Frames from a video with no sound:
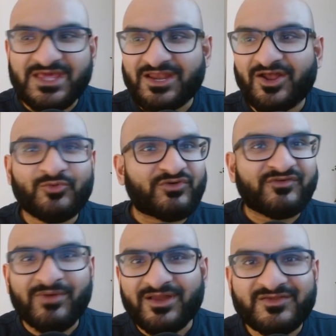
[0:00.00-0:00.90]
and I'll
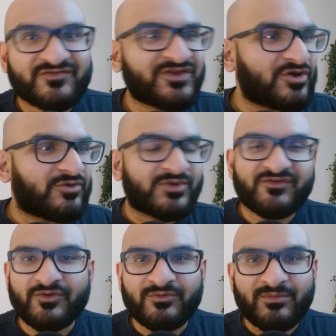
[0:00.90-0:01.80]
refer back to this video
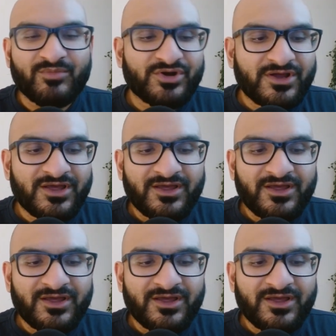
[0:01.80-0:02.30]
if I remember,